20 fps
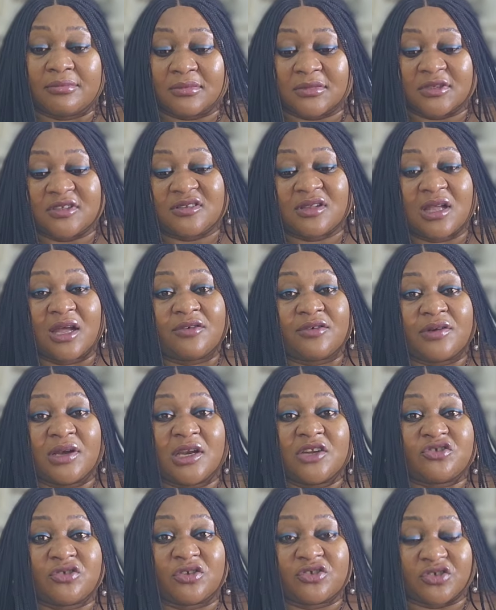It's their
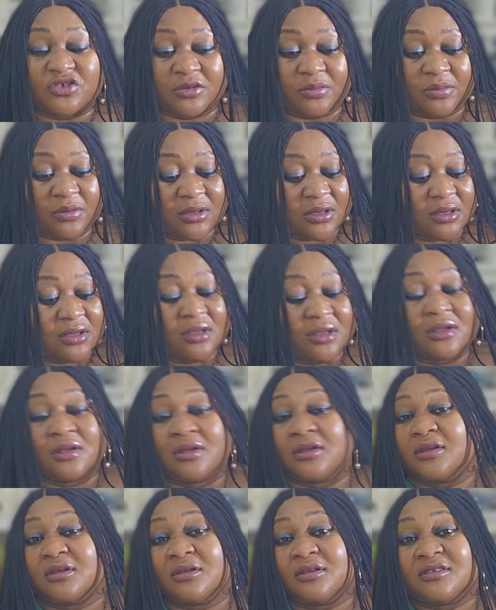relationship.
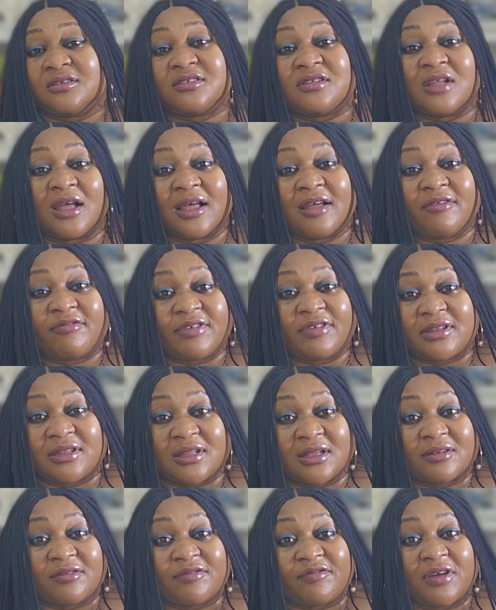Is there
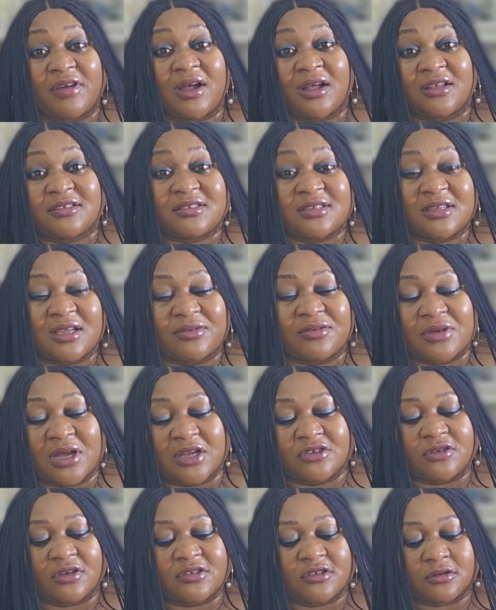everything? For us here, we
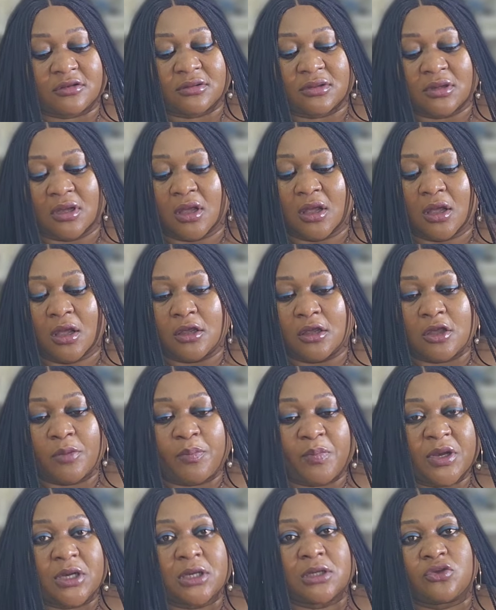are just
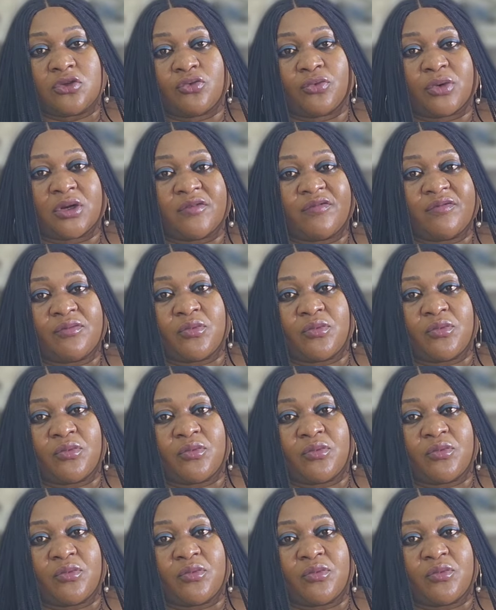keeping it real.